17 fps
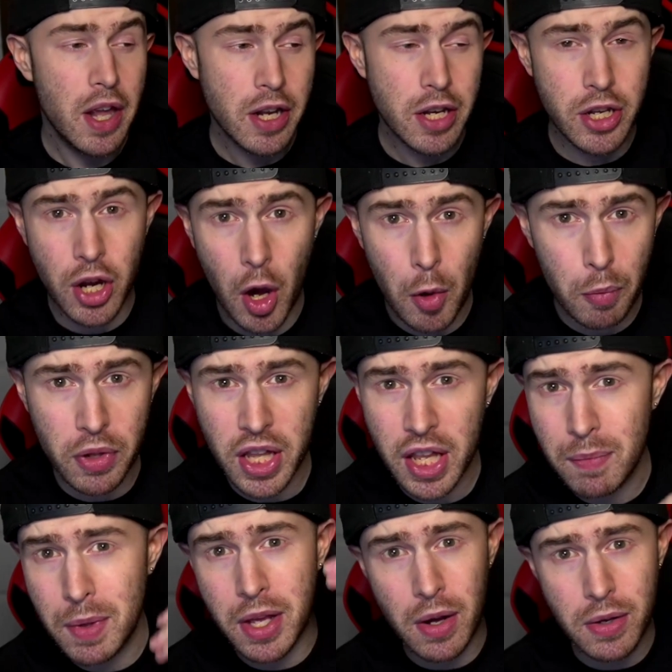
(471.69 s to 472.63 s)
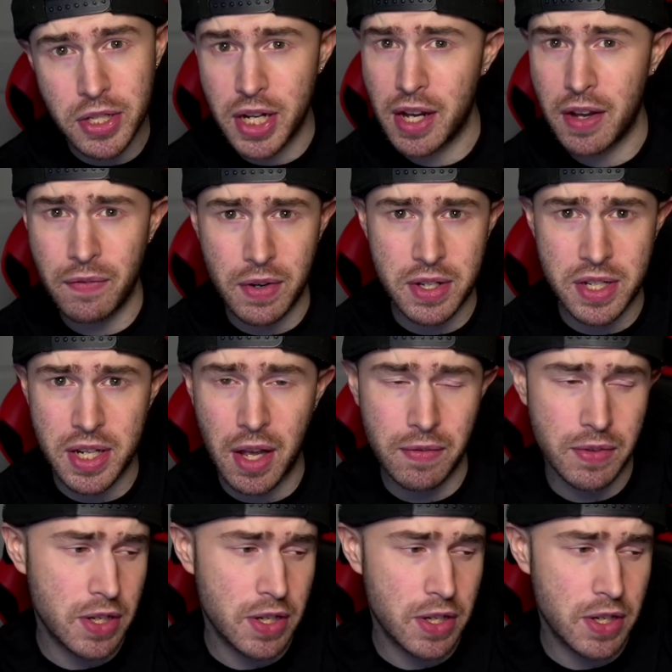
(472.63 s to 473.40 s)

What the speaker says: Don't believe me? Go check it for yourself.